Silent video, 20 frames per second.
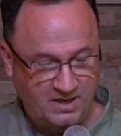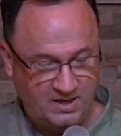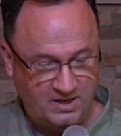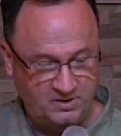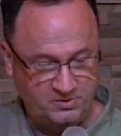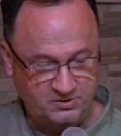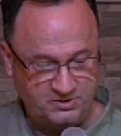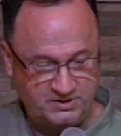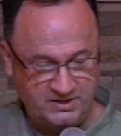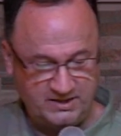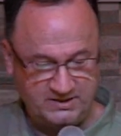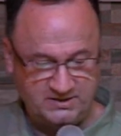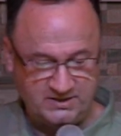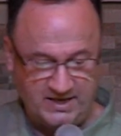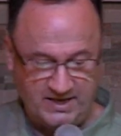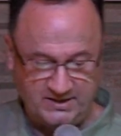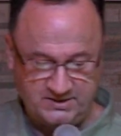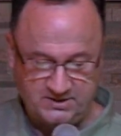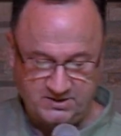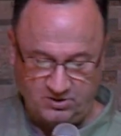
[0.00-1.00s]
who says
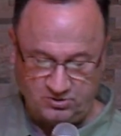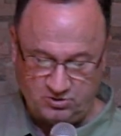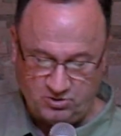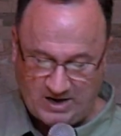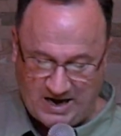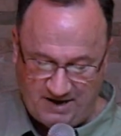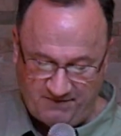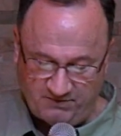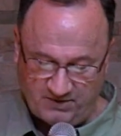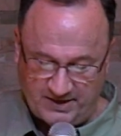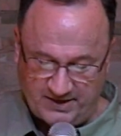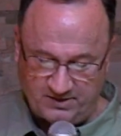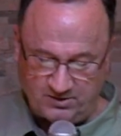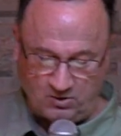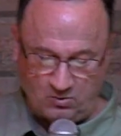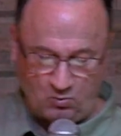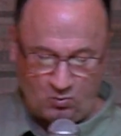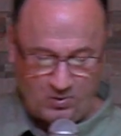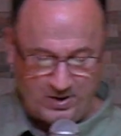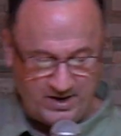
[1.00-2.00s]
this. They're traveling. They're
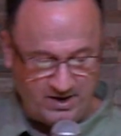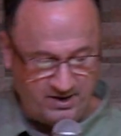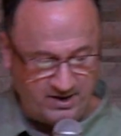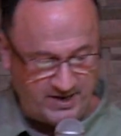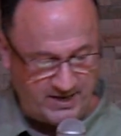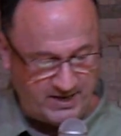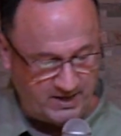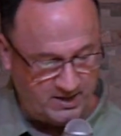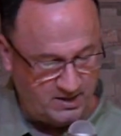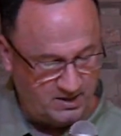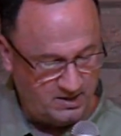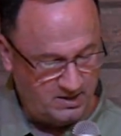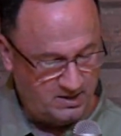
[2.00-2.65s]
weary.